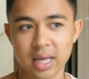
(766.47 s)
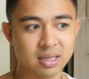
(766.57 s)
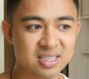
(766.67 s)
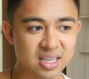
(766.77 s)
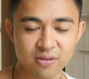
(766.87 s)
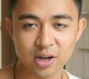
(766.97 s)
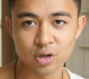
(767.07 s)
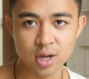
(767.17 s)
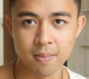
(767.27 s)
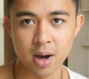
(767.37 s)
like six
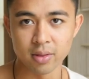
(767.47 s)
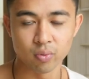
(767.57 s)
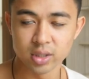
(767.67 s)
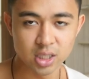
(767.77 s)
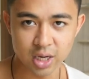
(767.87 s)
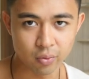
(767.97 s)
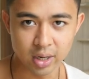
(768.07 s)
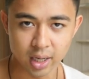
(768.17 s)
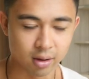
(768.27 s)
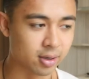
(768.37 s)
figures a month, which is like
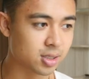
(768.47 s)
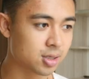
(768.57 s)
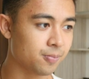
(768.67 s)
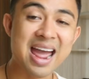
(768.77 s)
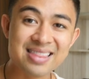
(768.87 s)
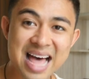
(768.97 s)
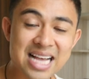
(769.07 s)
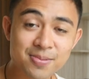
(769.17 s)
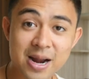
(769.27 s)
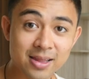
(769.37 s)
ridiculous. And
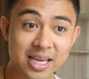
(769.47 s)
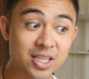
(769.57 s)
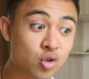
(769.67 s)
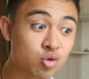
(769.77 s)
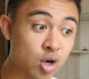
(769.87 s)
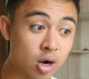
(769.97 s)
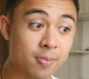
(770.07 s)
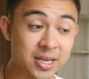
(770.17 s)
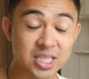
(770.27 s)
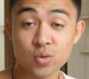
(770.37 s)
last but not least, to start a
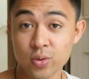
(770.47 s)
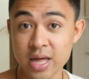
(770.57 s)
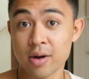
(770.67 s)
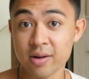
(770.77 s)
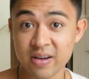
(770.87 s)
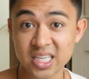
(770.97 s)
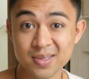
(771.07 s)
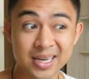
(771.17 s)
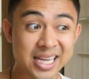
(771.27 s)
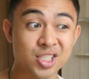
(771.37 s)
business without
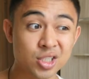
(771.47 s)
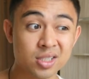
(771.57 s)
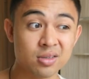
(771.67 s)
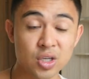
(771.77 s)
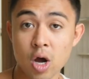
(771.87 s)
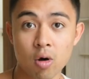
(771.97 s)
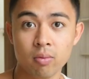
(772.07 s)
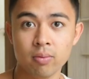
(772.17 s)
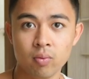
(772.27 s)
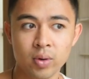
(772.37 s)
investment is just, you
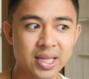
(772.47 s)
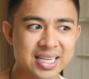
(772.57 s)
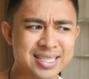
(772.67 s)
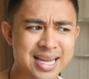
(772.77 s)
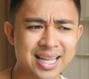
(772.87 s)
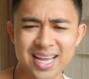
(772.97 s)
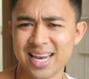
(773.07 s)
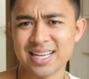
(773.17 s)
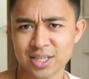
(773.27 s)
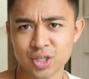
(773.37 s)
know, really selling
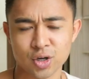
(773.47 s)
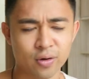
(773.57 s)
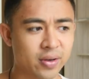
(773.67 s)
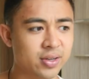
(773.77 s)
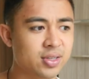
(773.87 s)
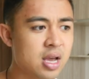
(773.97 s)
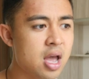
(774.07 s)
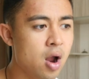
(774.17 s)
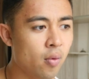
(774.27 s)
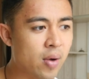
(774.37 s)
it as a service,
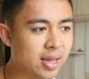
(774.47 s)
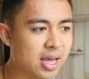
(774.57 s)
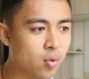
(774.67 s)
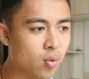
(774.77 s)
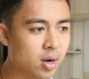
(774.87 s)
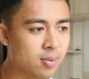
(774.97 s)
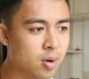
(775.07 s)
right? Like one of the